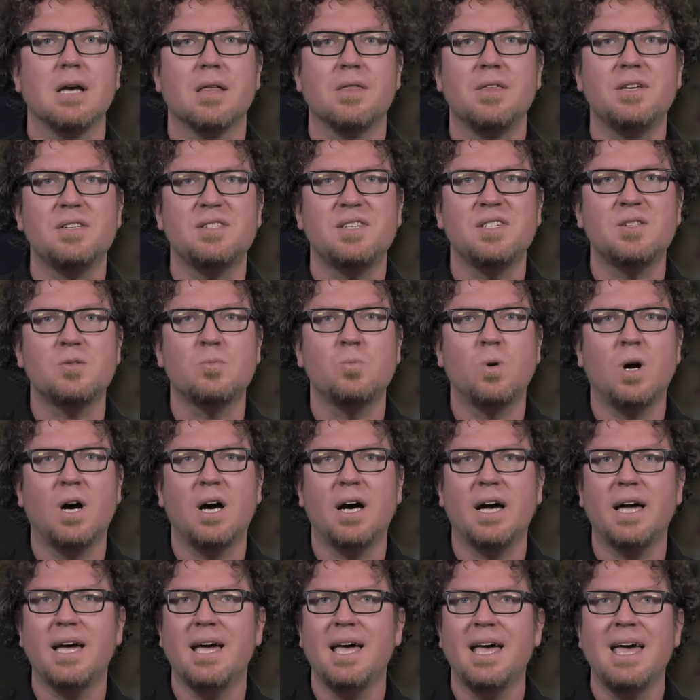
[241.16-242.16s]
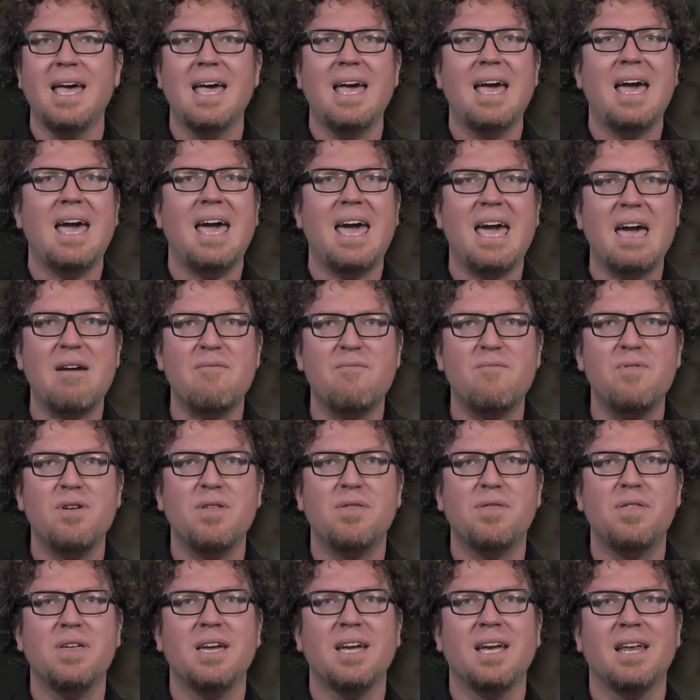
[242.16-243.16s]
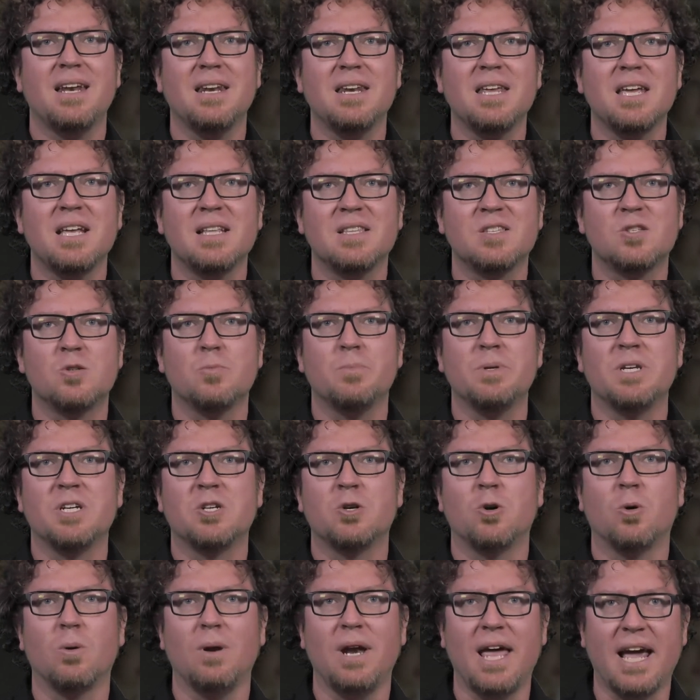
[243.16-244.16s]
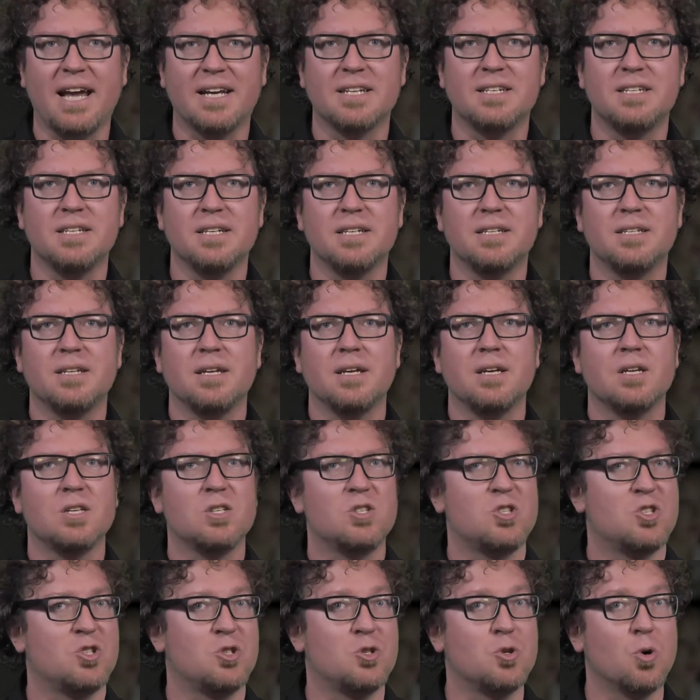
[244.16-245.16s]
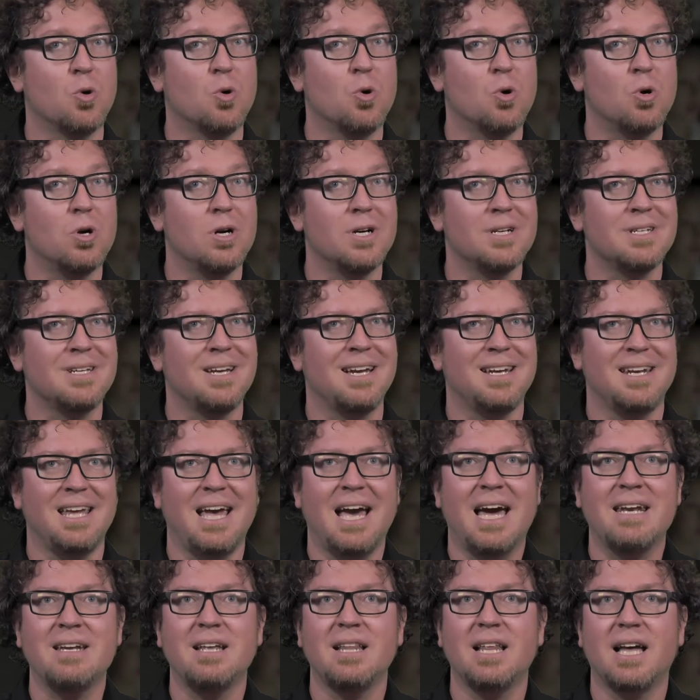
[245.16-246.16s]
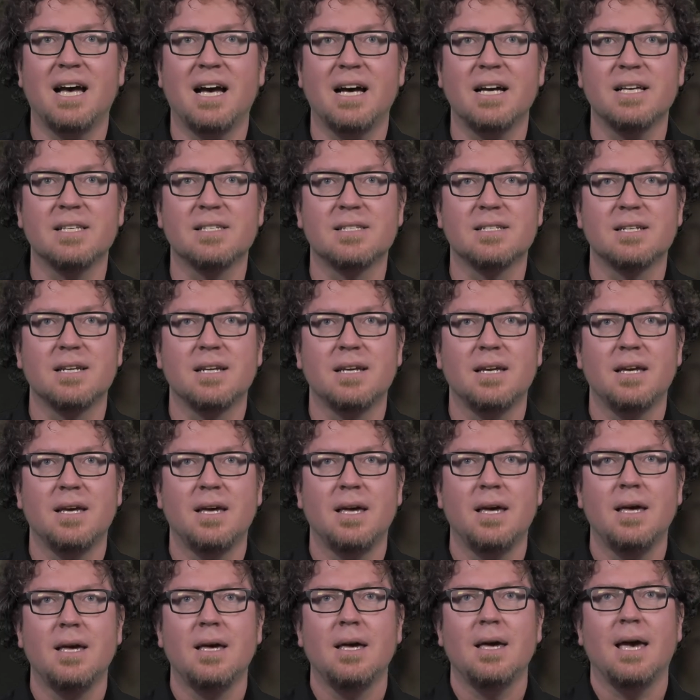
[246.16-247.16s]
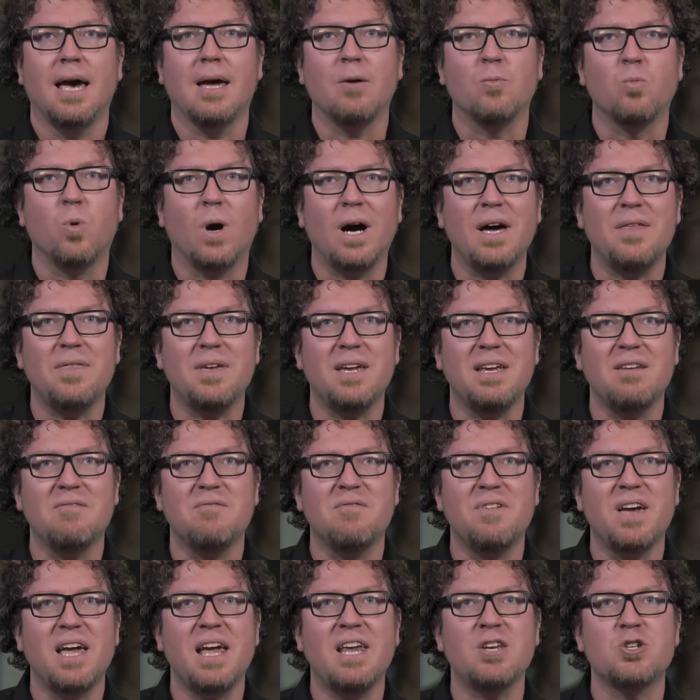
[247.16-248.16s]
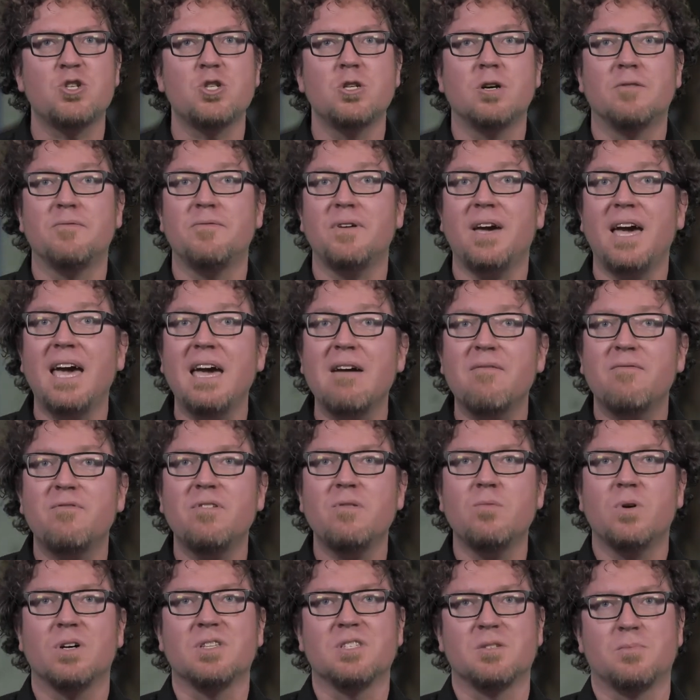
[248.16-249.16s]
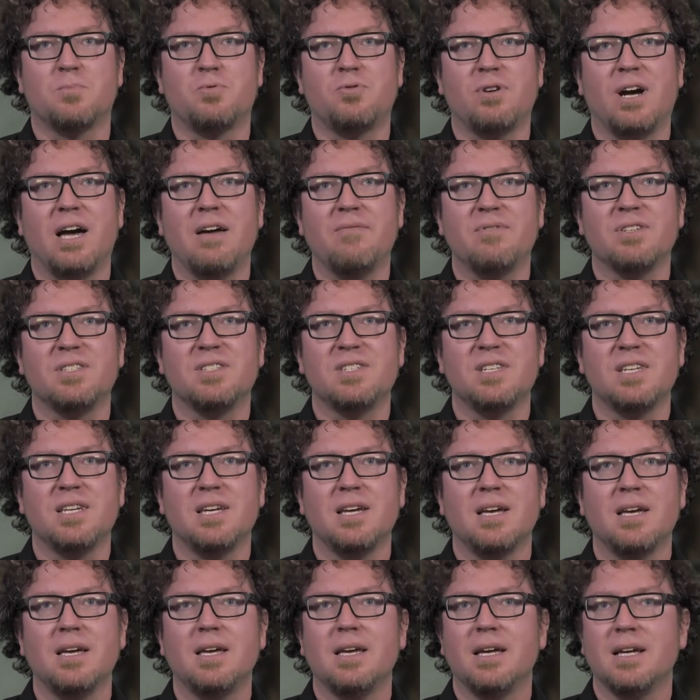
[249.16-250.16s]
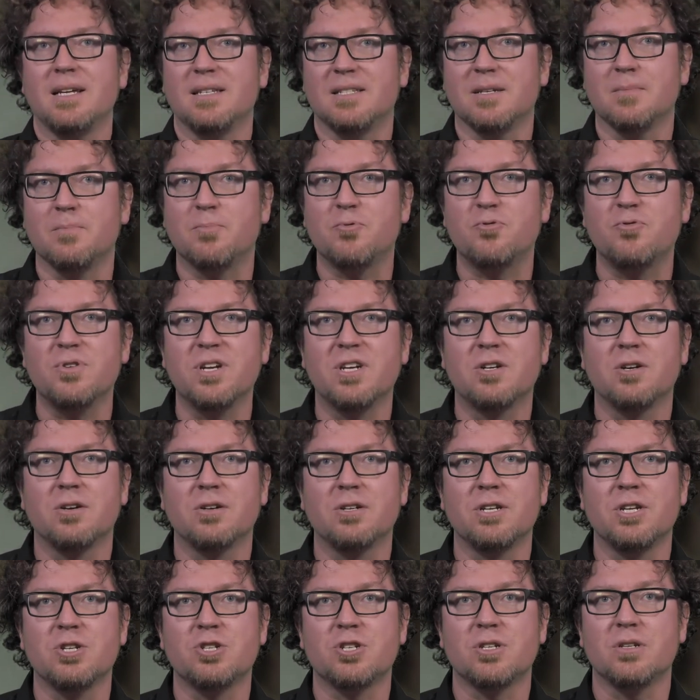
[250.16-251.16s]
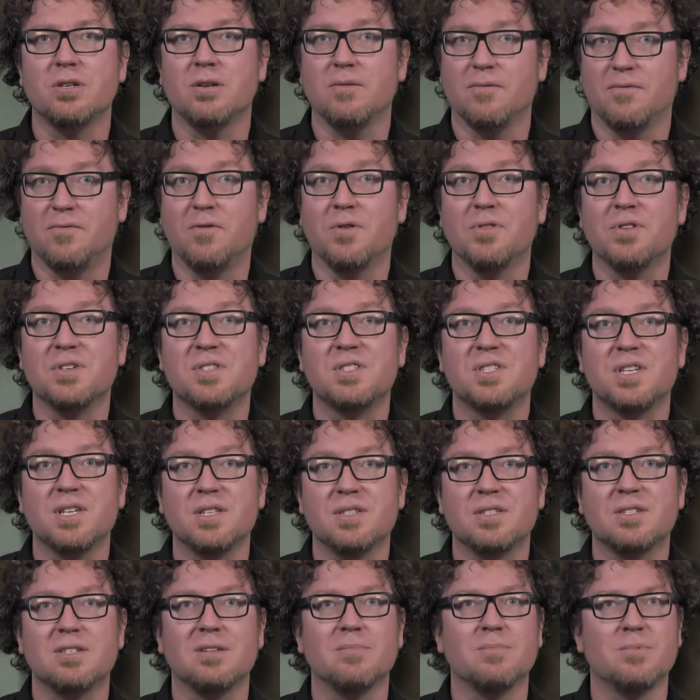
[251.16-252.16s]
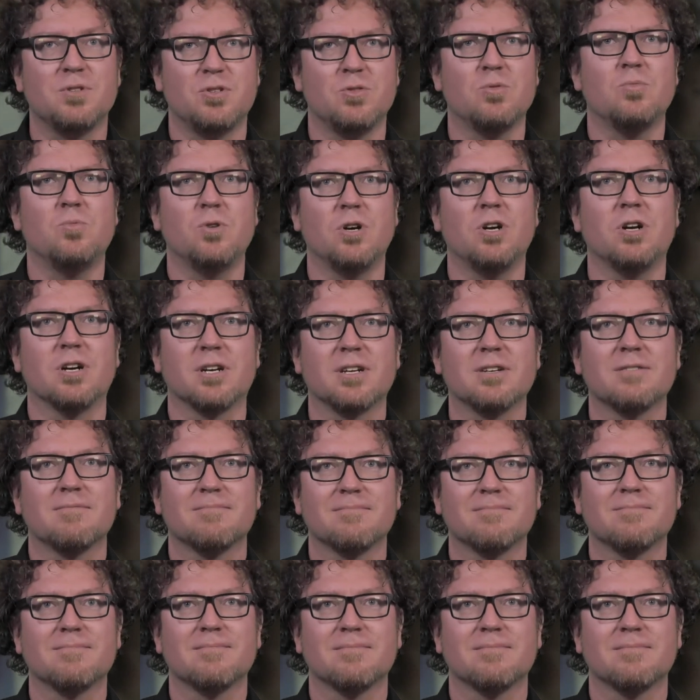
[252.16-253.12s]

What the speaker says: This is why everything needs to be collected, stored, and analyzed, and why the invasion of everyone's privacy is a precondition for the system to work.